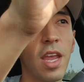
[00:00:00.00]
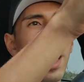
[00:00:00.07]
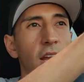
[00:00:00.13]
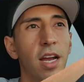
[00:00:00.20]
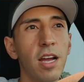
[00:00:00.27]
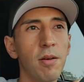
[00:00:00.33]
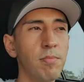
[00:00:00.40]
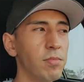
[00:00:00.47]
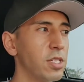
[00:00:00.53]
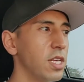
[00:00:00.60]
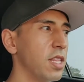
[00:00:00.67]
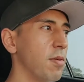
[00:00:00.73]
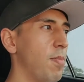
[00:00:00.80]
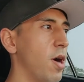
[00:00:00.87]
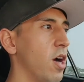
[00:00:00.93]
I come
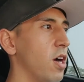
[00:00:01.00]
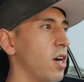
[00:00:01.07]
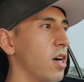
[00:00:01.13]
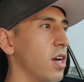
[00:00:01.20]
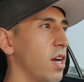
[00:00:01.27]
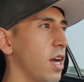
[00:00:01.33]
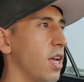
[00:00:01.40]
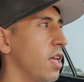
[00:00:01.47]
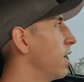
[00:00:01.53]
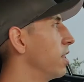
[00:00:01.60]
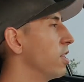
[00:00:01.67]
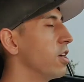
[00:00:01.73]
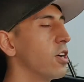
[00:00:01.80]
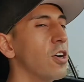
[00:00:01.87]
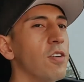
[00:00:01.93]
to the park
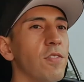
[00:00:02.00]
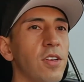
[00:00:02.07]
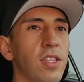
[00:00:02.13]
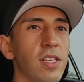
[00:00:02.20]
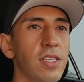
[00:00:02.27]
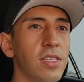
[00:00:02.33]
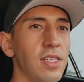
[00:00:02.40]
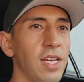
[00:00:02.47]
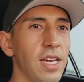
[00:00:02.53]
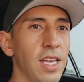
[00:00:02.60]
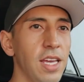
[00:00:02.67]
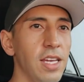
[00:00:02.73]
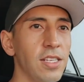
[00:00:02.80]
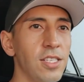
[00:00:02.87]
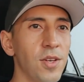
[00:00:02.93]
and look over the
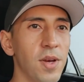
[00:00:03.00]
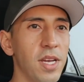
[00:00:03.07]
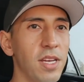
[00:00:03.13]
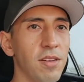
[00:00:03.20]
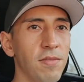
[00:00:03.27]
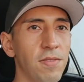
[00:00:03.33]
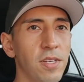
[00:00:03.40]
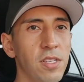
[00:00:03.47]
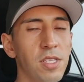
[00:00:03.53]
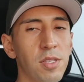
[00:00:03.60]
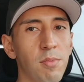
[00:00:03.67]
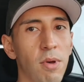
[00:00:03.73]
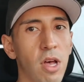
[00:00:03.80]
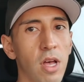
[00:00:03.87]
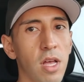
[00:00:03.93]
city so I can feel
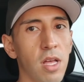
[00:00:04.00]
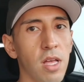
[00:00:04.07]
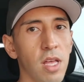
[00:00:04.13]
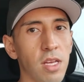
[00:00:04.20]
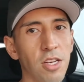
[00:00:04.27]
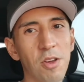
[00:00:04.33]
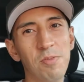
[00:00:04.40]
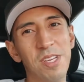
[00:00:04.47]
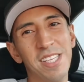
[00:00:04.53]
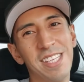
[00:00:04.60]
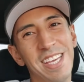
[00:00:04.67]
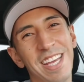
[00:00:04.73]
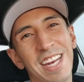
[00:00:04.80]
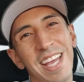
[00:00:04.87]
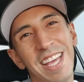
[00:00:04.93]
small. I'm
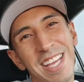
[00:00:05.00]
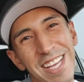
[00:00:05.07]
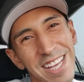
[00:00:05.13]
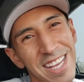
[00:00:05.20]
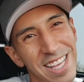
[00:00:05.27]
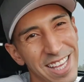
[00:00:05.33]
just kidding.